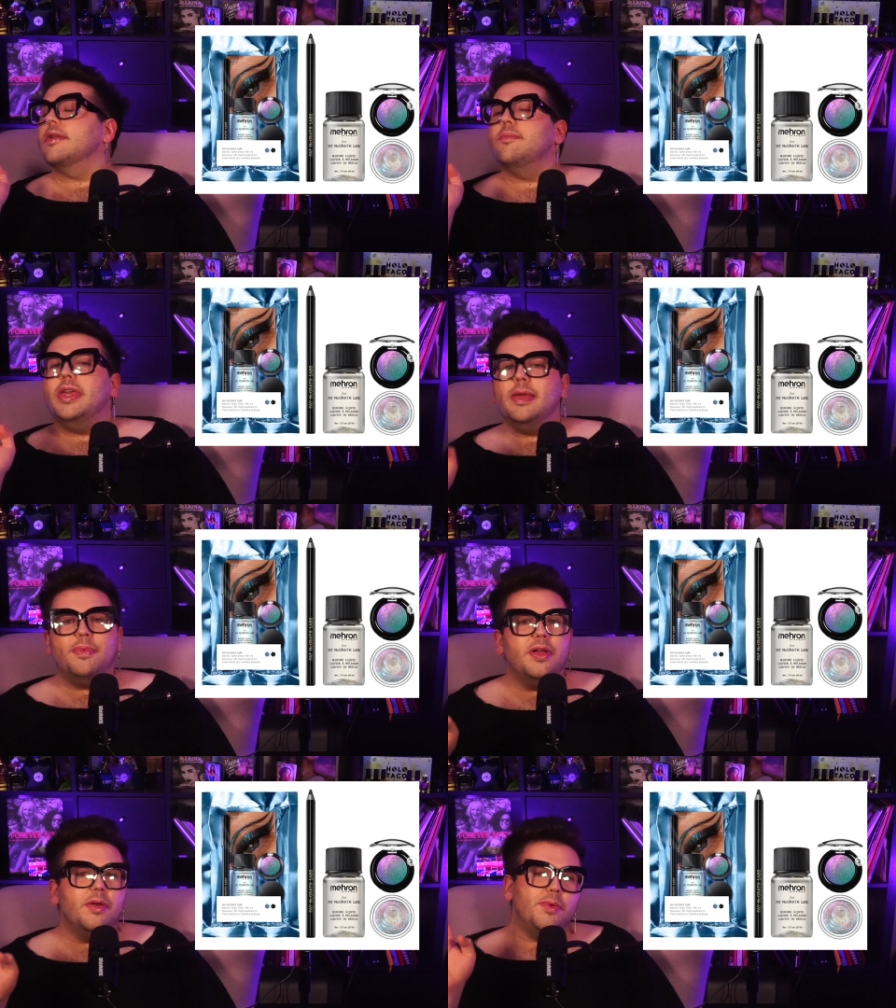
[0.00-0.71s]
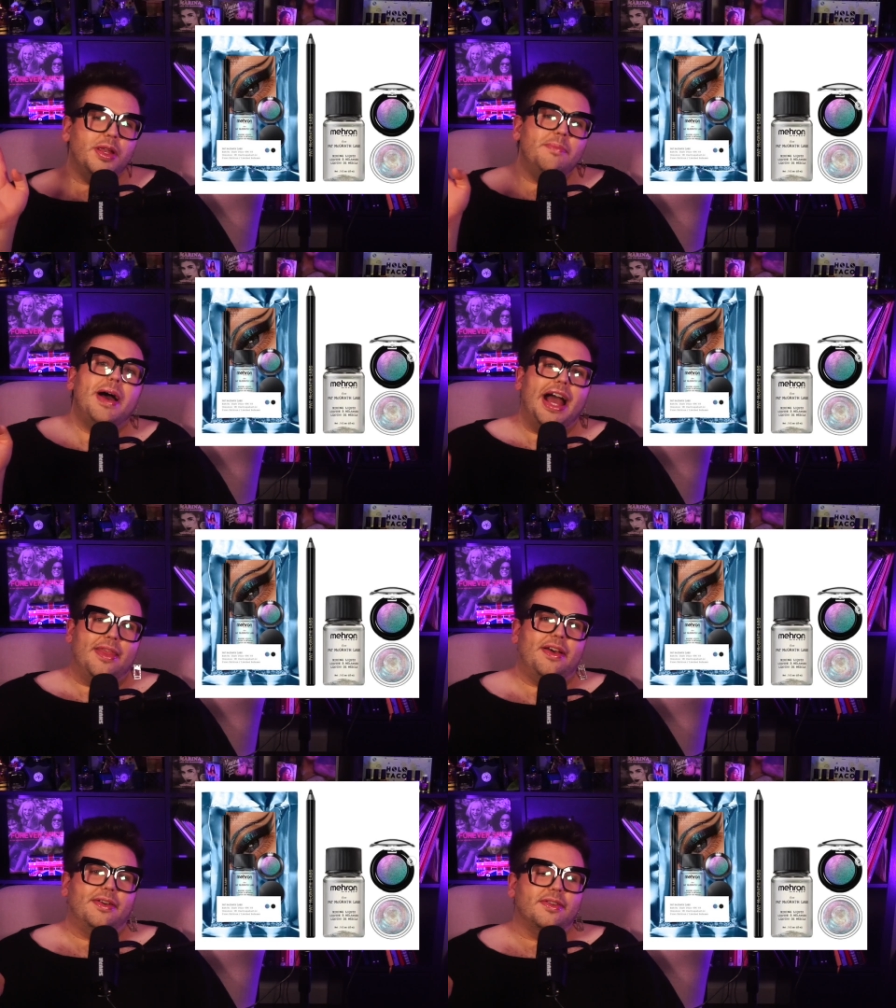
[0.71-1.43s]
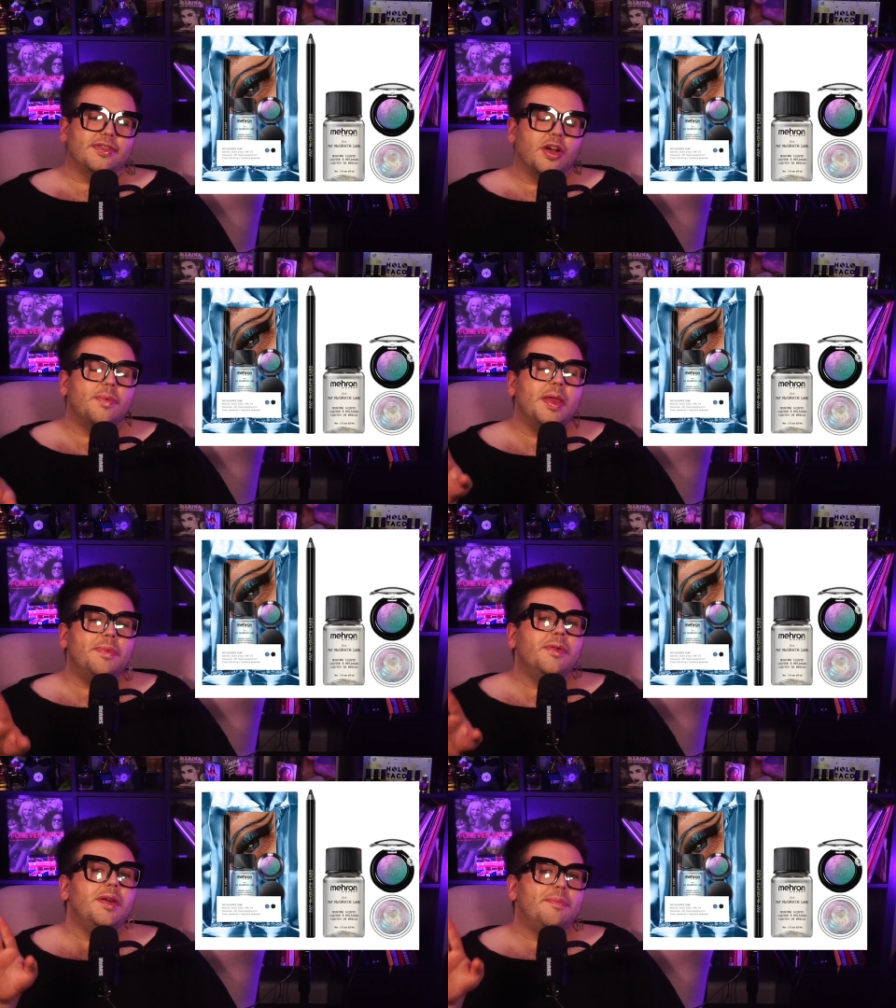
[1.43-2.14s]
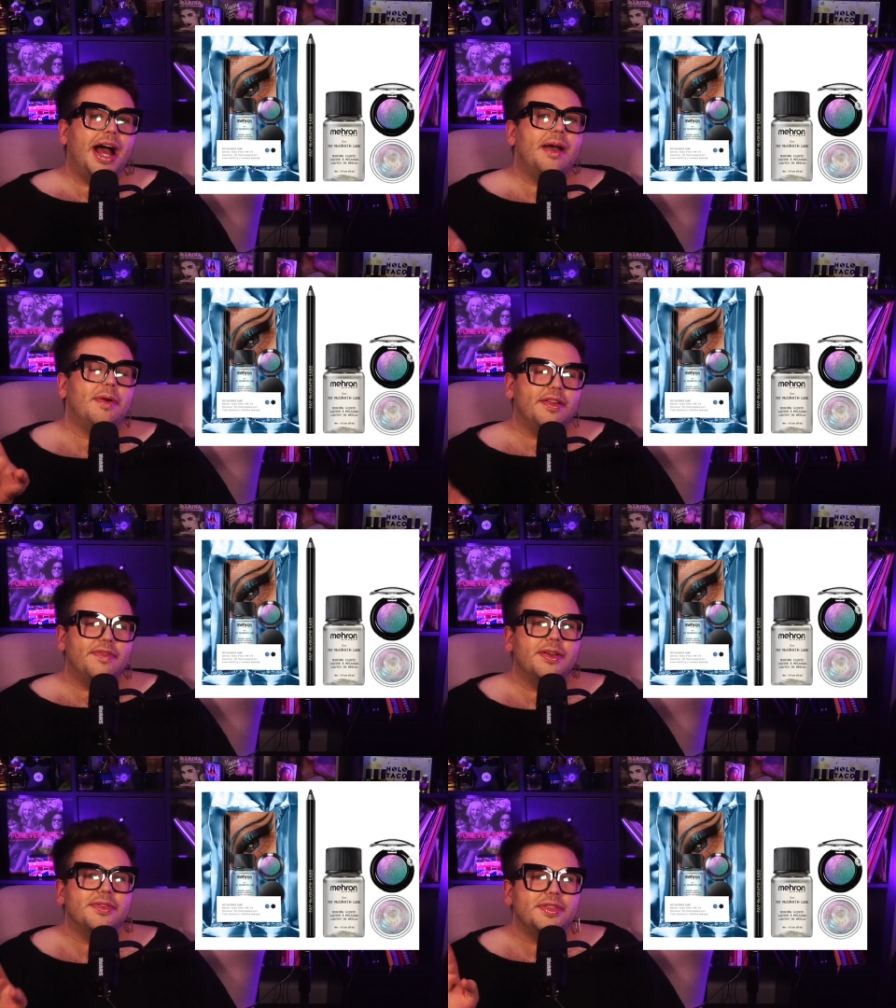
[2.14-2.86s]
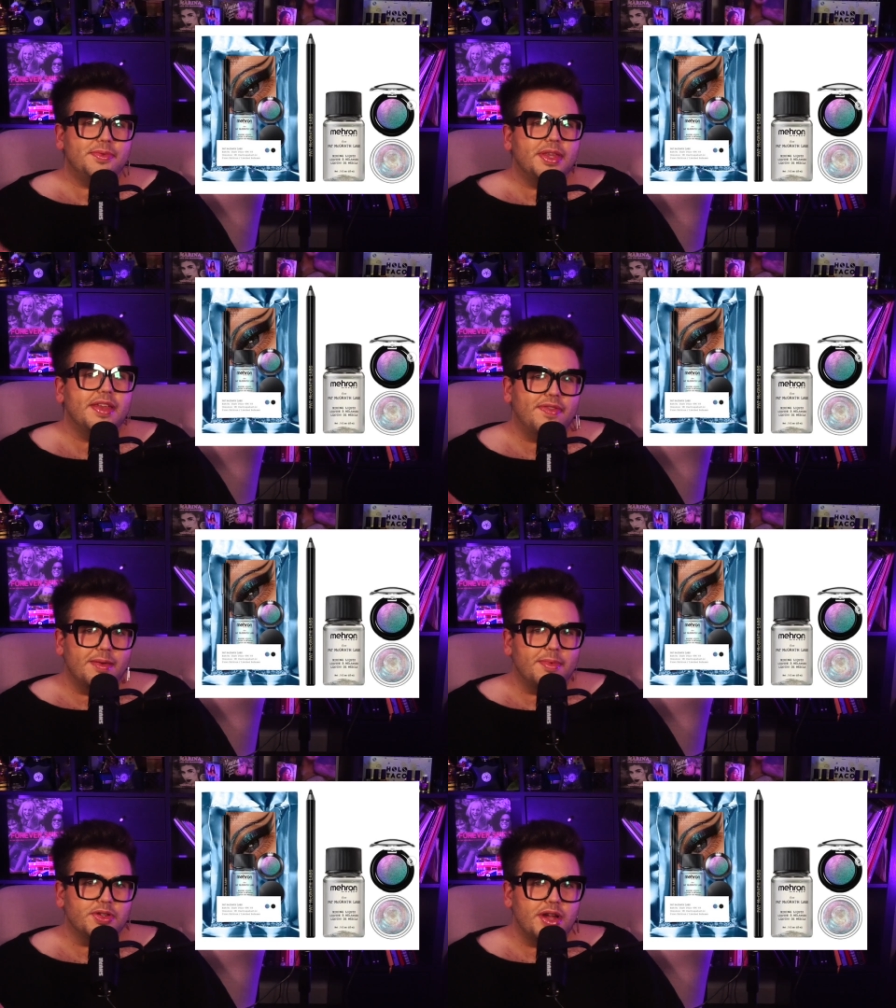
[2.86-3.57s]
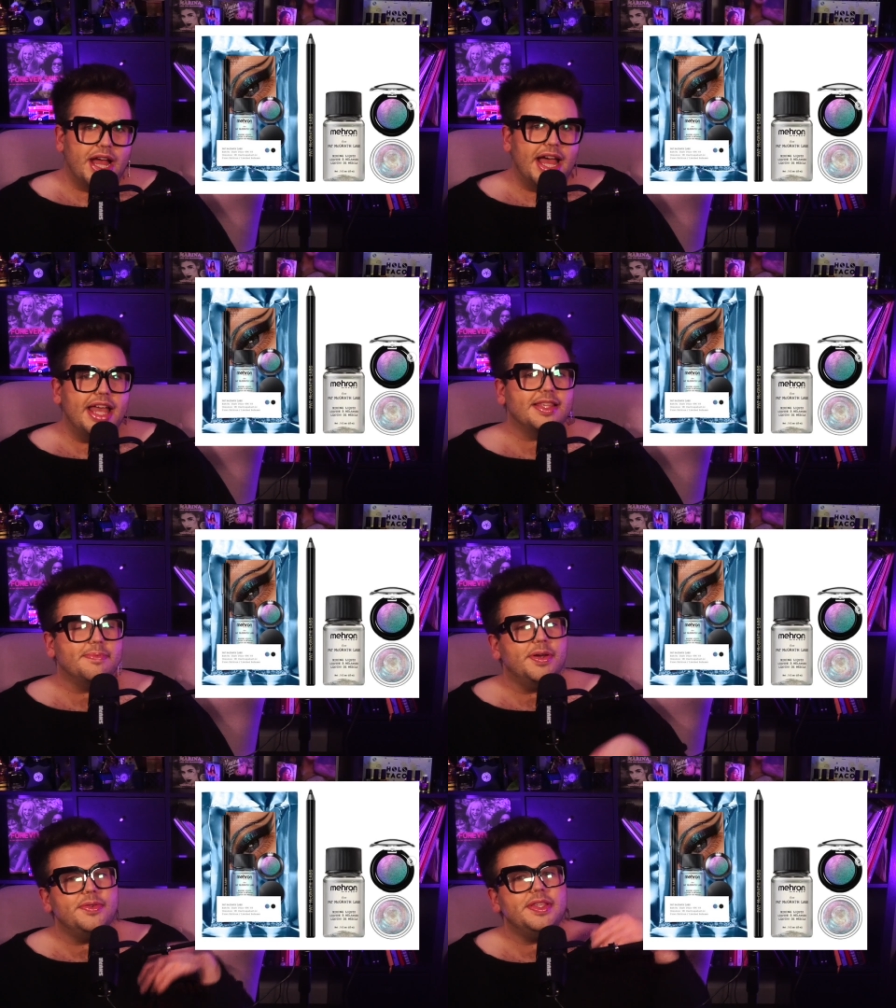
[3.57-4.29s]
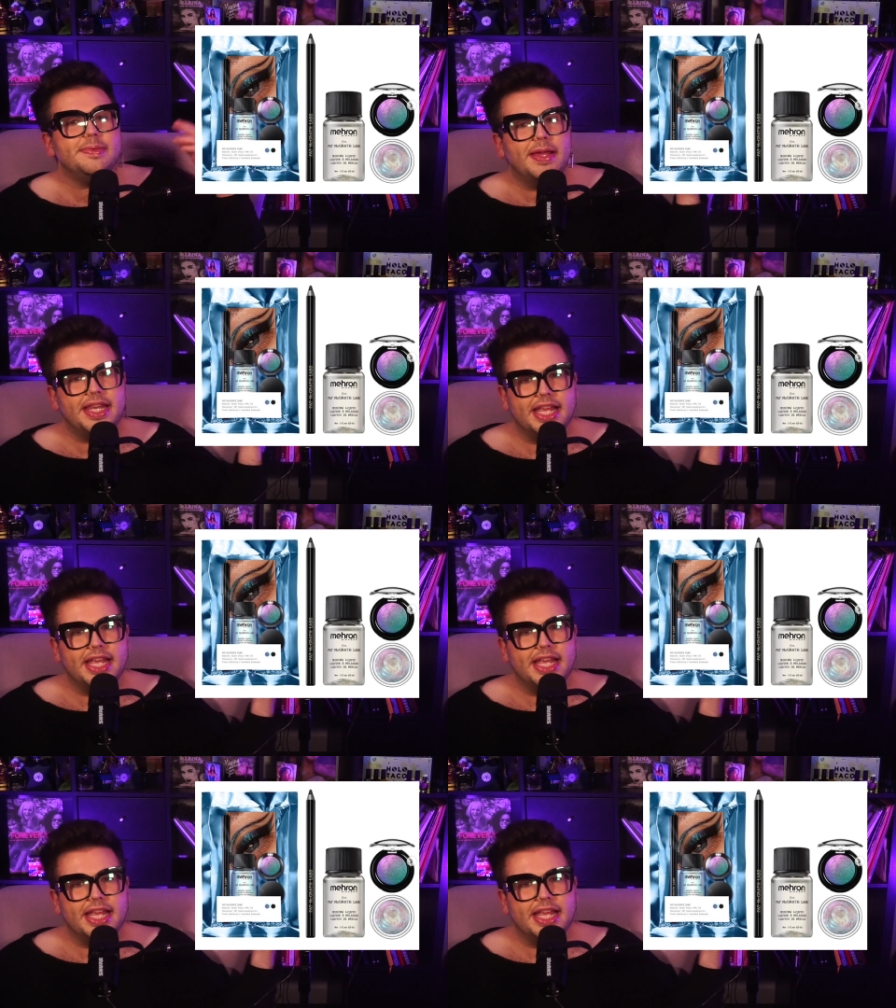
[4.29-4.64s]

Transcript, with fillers: people would buy those or people would buy one of those to give them a try as opposed to spending